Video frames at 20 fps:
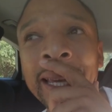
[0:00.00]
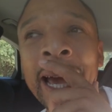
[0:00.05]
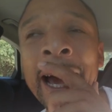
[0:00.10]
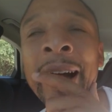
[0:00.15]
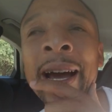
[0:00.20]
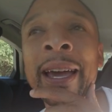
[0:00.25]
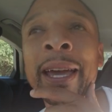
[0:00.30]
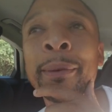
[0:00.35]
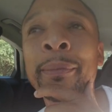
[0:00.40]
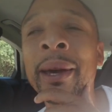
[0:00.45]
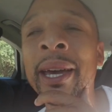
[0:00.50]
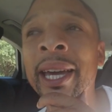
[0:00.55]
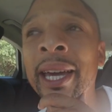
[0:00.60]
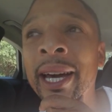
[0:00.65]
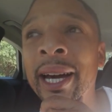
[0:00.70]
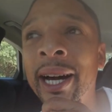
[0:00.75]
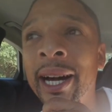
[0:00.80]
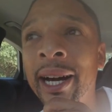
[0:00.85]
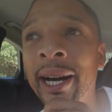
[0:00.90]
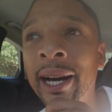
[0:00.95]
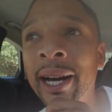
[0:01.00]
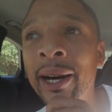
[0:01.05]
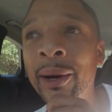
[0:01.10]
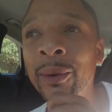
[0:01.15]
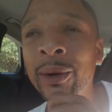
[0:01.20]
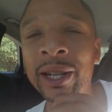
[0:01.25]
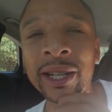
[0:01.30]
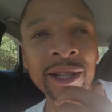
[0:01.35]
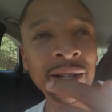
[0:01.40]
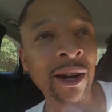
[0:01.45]
I am a,
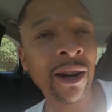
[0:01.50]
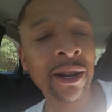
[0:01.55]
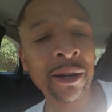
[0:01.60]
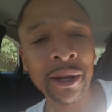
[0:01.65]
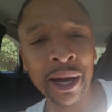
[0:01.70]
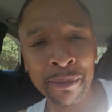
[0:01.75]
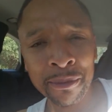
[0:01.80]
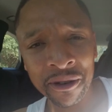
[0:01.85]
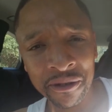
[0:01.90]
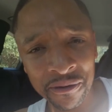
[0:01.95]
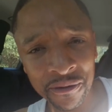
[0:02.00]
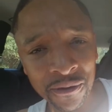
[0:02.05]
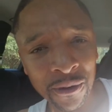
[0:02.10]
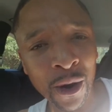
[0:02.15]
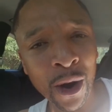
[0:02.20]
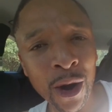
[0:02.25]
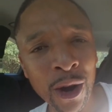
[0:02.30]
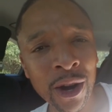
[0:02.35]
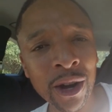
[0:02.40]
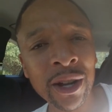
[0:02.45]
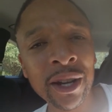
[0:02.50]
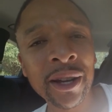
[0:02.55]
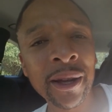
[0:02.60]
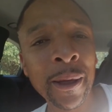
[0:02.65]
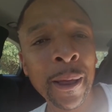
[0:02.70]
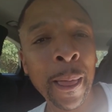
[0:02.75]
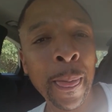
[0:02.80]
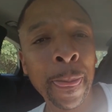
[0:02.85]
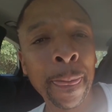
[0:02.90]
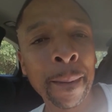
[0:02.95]
what do you call it? I'm a fraud,
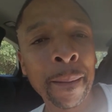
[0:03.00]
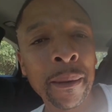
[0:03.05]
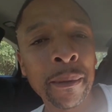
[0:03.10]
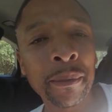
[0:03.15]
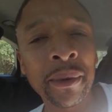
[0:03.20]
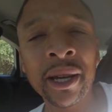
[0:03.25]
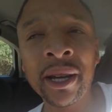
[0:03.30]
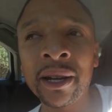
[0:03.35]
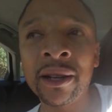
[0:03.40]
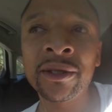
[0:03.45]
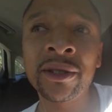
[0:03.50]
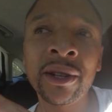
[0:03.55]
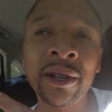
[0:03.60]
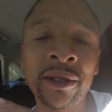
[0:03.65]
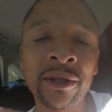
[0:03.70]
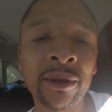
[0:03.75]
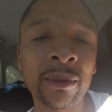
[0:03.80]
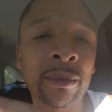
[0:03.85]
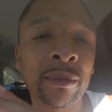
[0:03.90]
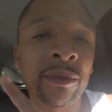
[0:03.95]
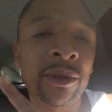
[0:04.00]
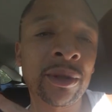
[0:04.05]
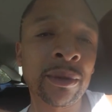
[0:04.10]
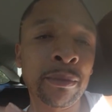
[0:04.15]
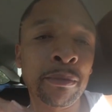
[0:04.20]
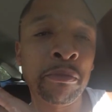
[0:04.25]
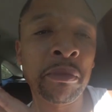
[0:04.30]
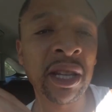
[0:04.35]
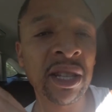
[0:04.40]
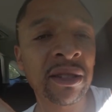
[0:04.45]
because there are
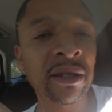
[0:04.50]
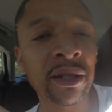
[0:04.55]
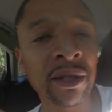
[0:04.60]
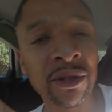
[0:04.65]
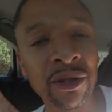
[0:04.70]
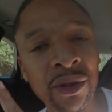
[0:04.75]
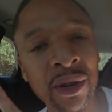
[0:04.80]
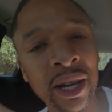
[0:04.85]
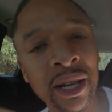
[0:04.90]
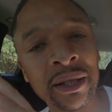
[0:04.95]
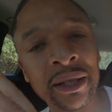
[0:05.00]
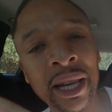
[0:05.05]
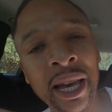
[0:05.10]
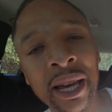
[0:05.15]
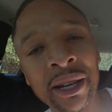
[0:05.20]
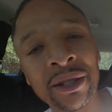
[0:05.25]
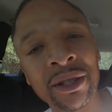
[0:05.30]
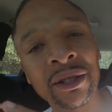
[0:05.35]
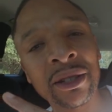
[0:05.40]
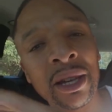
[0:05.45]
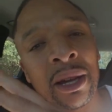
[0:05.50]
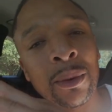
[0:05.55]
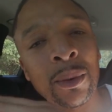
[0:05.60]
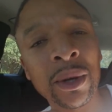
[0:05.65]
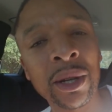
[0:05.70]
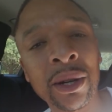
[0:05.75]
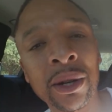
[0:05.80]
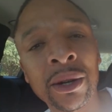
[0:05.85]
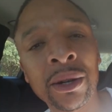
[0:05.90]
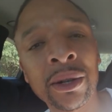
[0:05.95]
some business transactions that
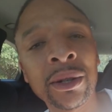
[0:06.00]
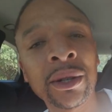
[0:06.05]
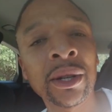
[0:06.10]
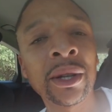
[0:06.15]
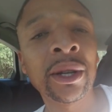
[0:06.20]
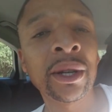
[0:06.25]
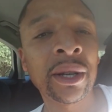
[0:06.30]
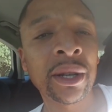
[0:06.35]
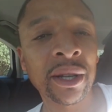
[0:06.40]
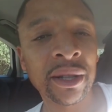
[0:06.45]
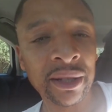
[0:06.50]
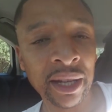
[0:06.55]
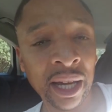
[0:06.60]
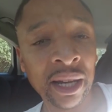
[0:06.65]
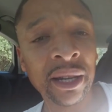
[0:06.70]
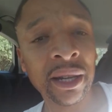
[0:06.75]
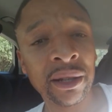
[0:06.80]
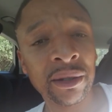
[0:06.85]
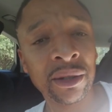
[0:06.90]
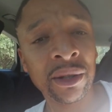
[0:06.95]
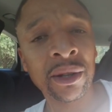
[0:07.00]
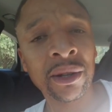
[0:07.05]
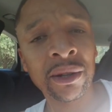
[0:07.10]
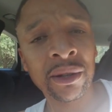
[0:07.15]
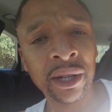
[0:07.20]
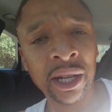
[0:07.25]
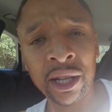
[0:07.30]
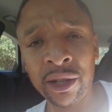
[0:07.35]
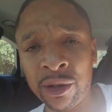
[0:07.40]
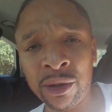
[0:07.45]
went on. Is that, you
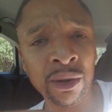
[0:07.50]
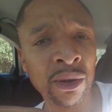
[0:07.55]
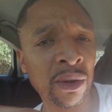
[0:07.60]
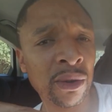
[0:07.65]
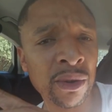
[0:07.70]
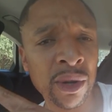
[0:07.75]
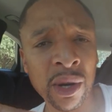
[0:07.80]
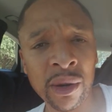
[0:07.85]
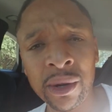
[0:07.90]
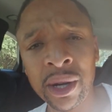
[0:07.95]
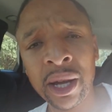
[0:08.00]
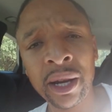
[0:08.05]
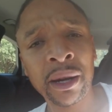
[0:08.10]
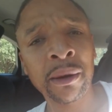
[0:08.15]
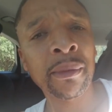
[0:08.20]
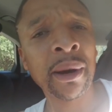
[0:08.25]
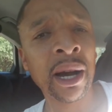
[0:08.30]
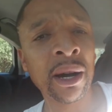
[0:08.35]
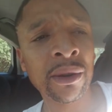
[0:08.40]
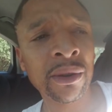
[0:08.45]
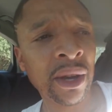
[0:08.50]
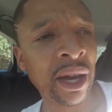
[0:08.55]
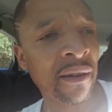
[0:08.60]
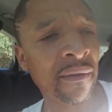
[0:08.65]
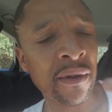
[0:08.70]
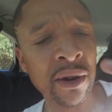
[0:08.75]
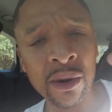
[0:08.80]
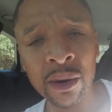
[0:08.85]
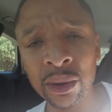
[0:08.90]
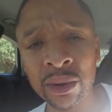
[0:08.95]
know, that you don't know nothing about? You
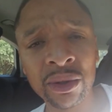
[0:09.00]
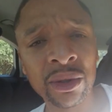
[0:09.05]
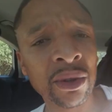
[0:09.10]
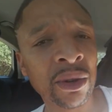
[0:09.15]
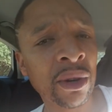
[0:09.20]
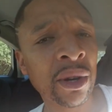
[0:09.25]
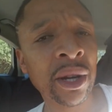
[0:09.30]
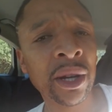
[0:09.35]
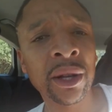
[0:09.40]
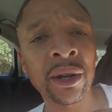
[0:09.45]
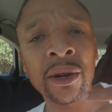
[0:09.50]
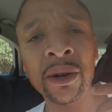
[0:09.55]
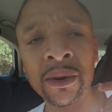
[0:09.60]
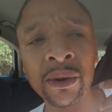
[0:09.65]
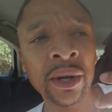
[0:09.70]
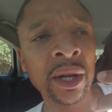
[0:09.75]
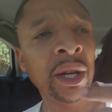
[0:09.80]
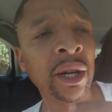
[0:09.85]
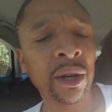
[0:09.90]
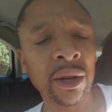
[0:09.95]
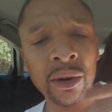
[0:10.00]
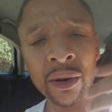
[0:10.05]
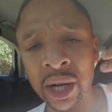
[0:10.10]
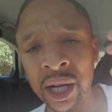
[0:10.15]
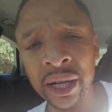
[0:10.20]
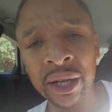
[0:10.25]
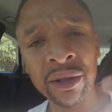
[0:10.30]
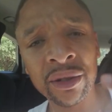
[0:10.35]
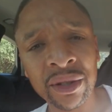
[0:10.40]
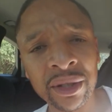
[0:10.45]
have no story and no
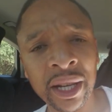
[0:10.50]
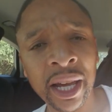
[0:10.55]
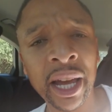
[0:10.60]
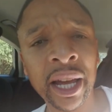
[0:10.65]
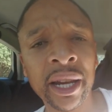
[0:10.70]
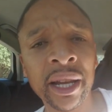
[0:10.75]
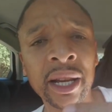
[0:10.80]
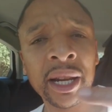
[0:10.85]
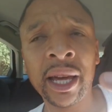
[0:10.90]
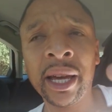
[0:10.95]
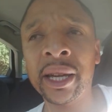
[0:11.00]
understanding.